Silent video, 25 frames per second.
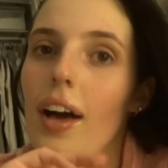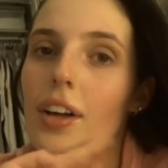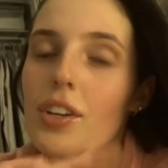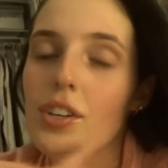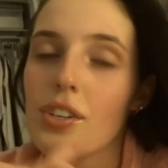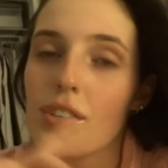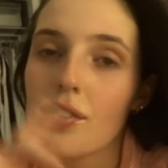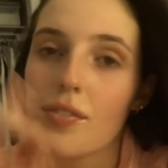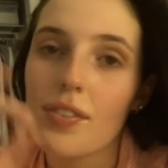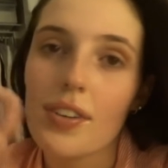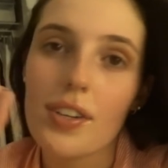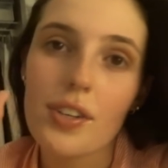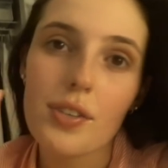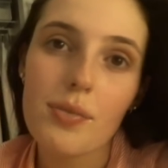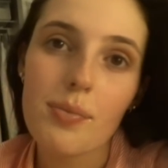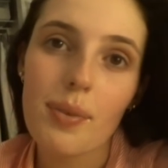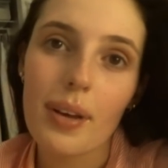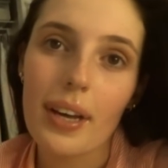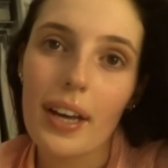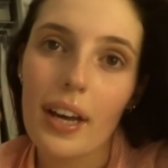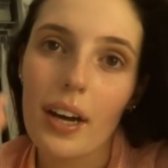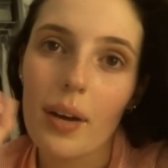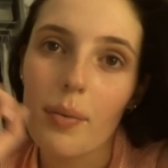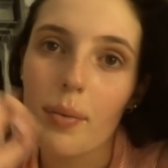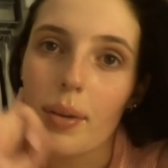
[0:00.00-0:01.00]
I just finished my
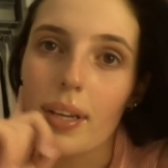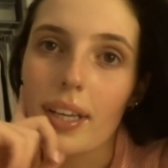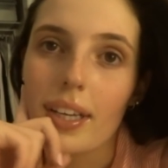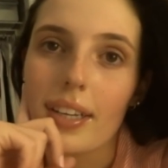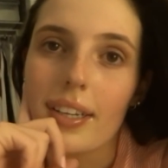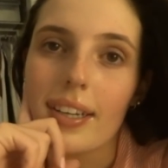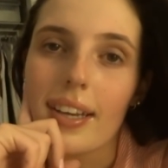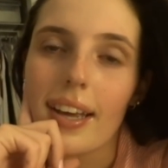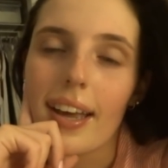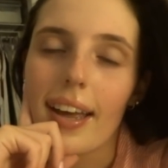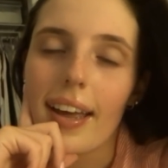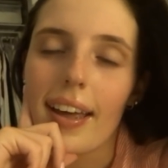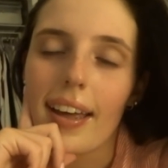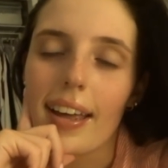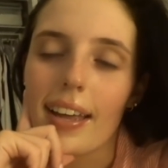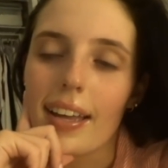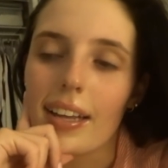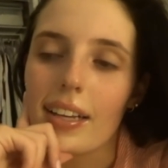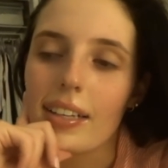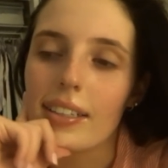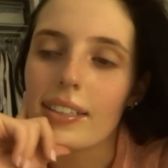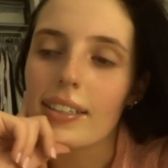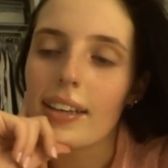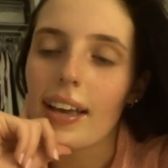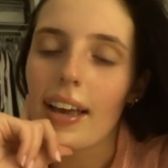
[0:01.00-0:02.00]
cupboard
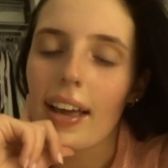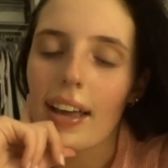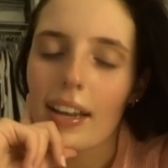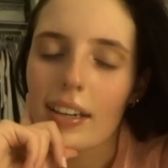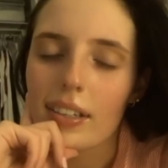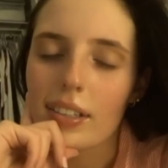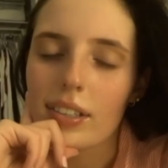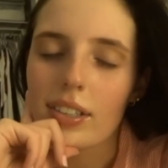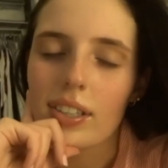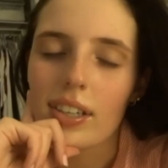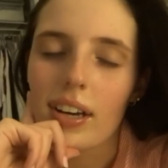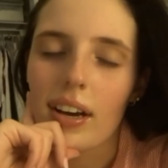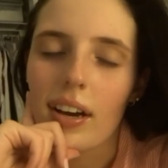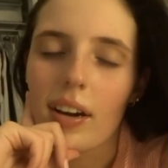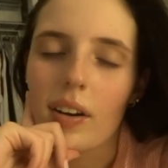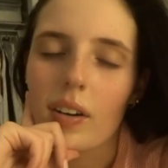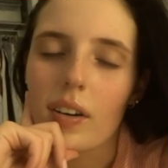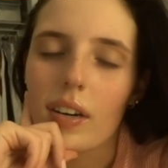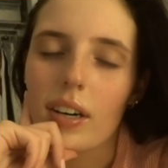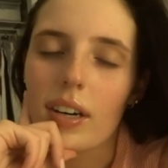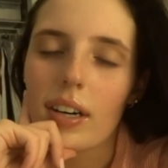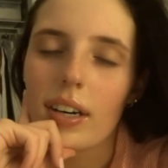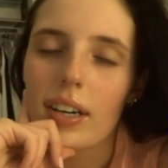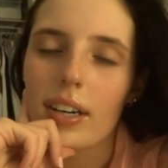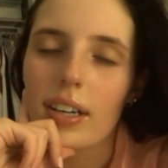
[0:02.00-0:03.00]
and I had a
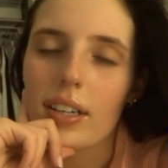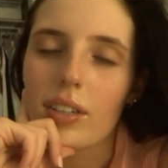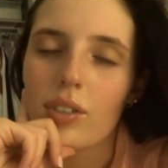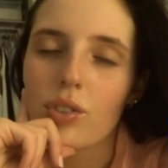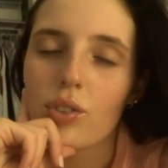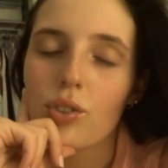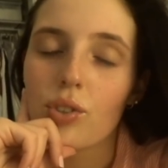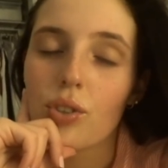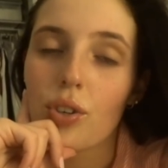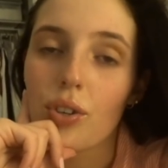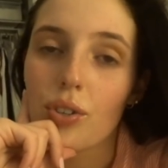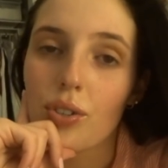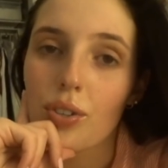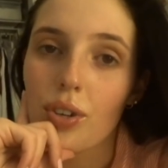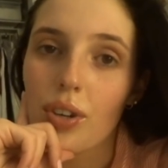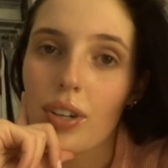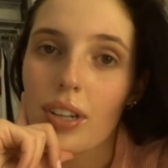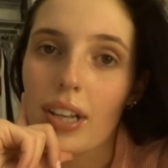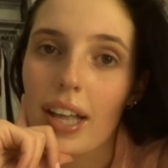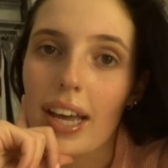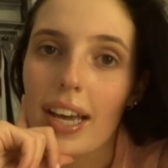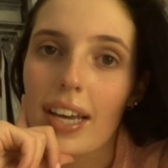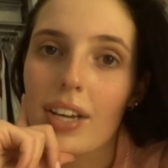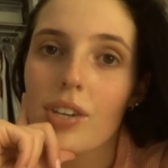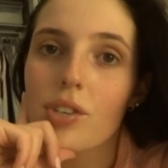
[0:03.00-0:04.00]
shower. It is so, so
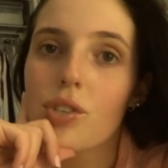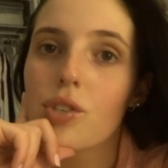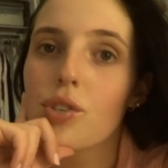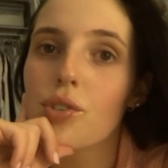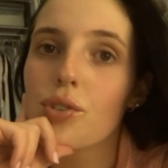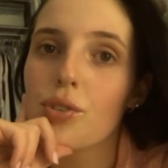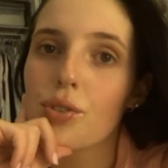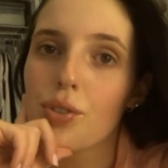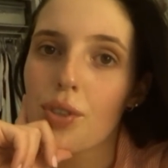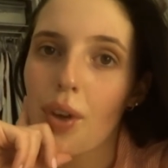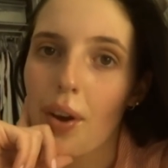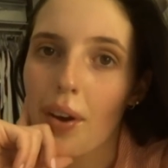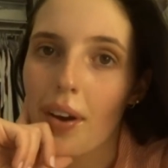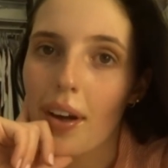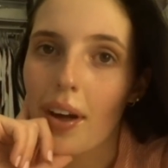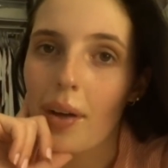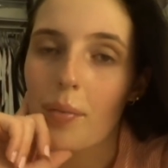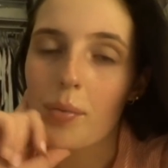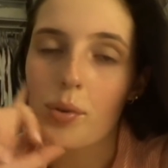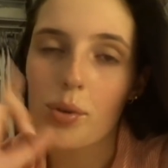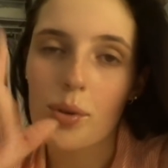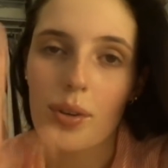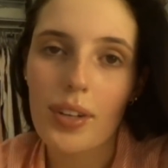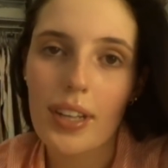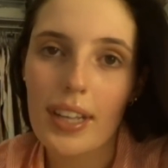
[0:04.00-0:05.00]
late. So I'm
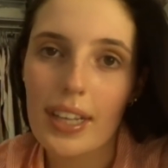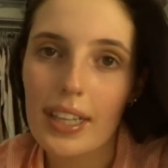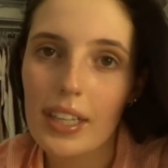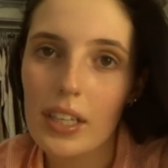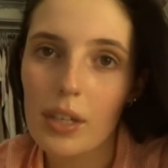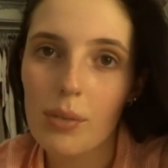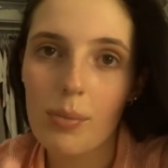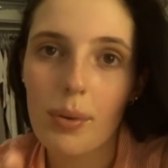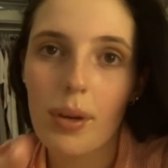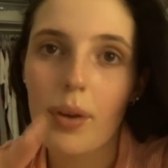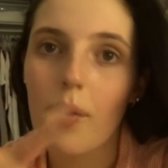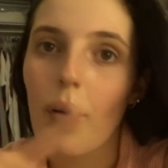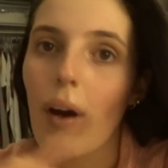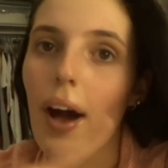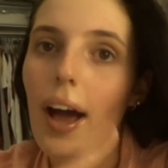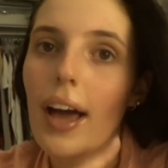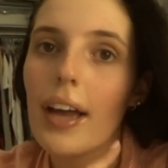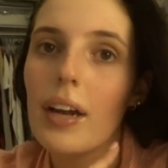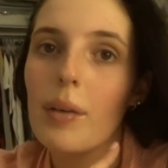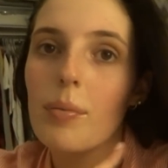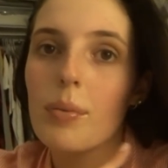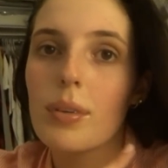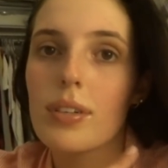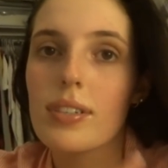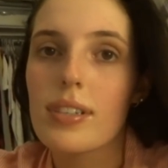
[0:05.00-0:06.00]
talking a little bit
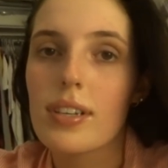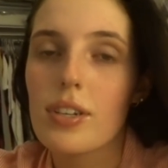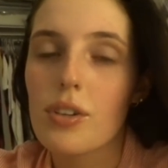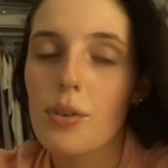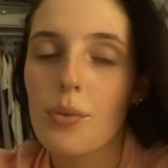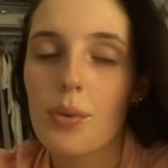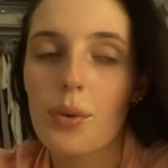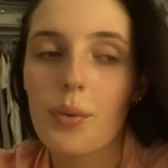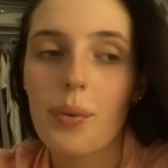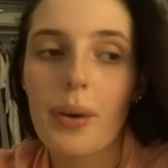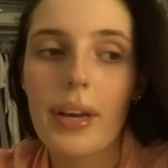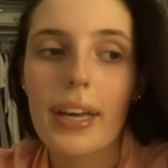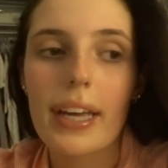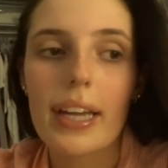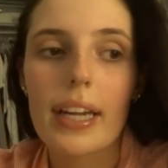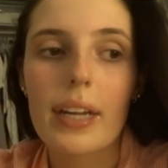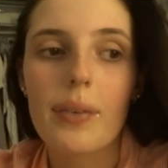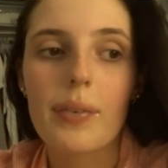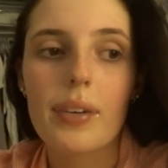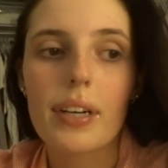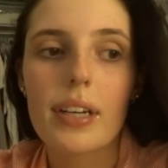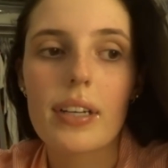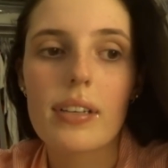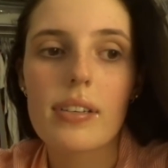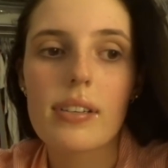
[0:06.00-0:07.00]
quieter because I don't want to wake
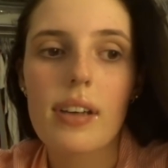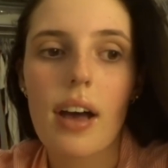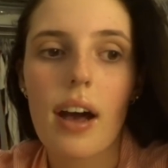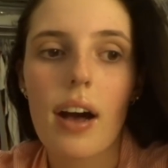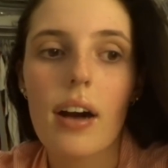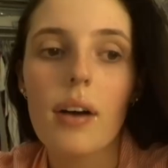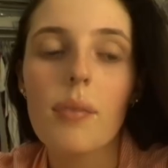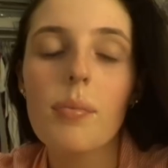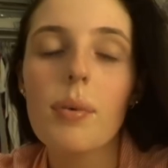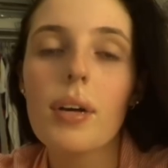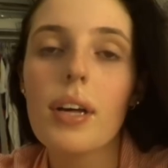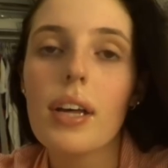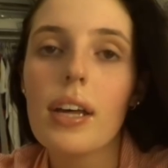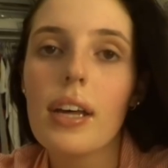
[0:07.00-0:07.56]
anyone else up.